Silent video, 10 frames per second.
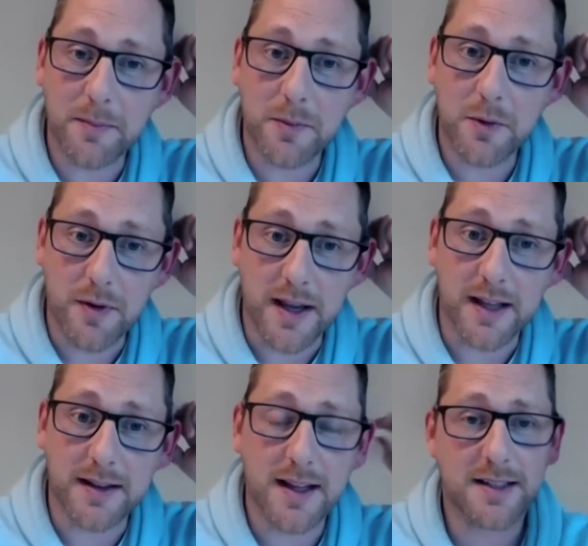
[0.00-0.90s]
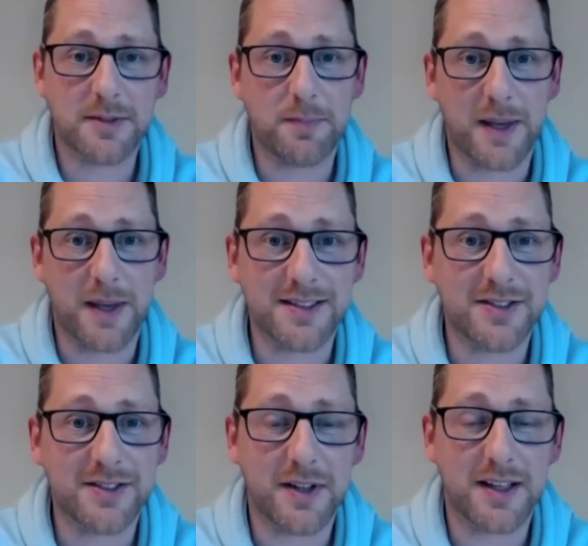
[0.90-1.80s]
Creating that space
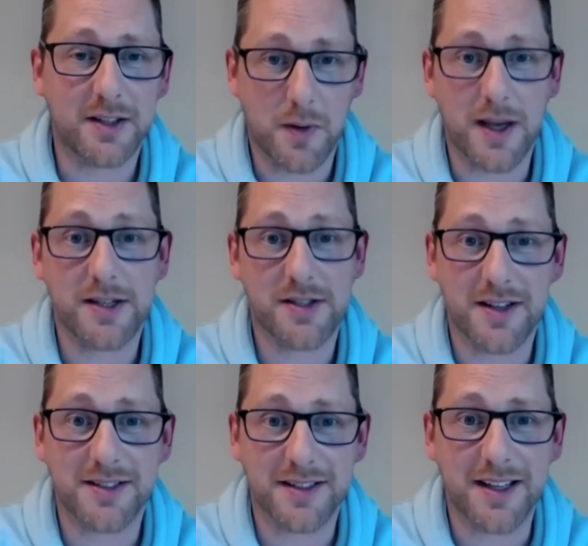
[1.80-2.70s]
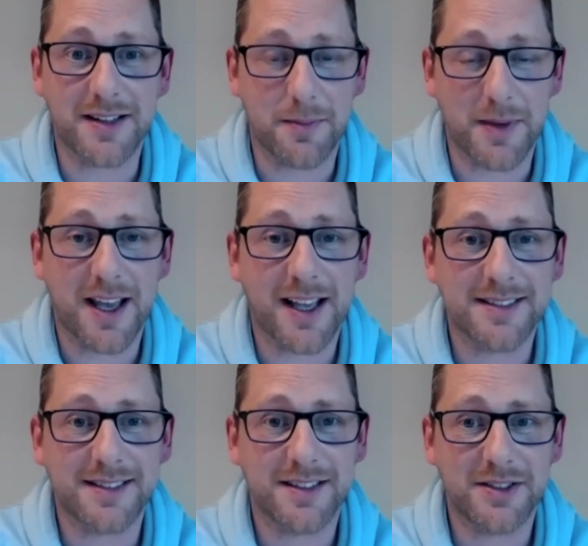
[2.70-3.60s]
so that the question doesn't need to be
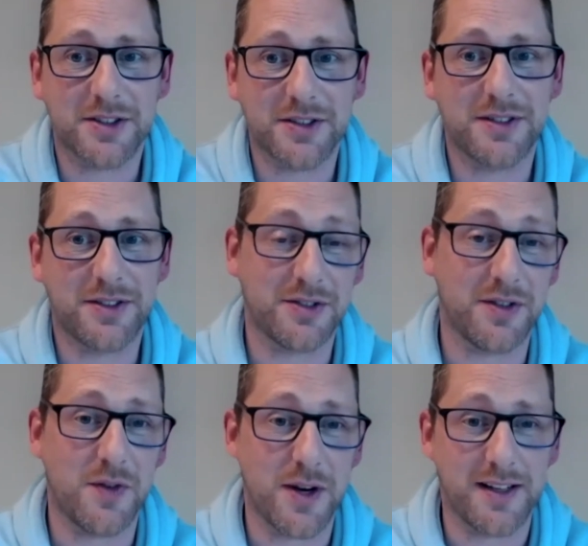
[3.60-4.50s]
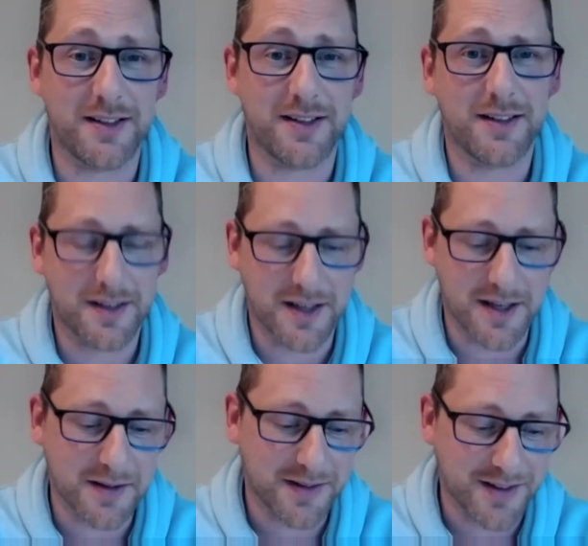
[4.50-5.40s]
asked. Just avoid it
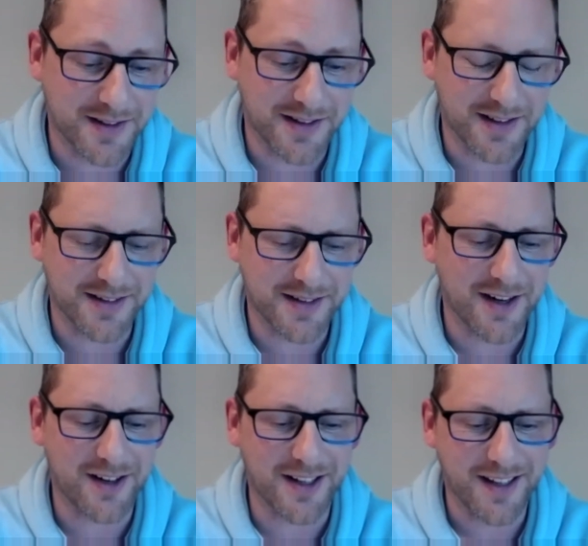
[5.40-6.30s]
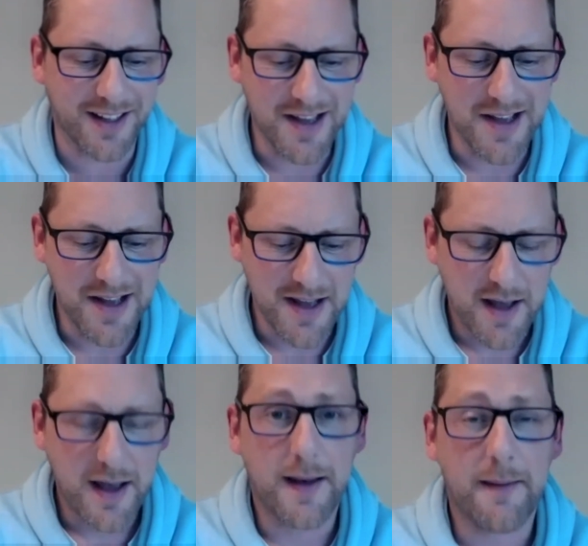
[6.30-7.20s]

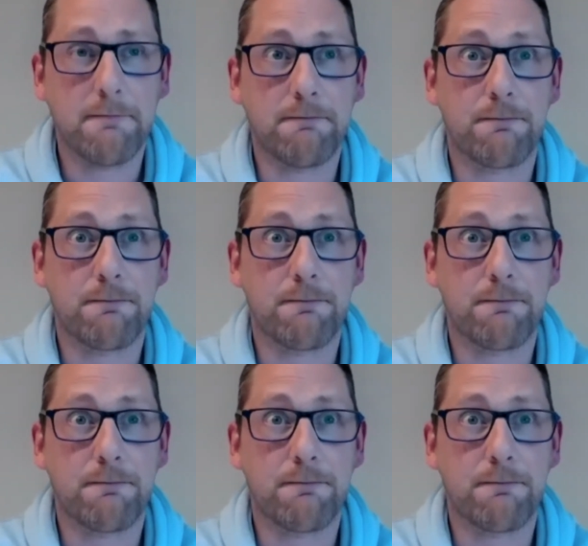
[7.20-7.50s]
entirely.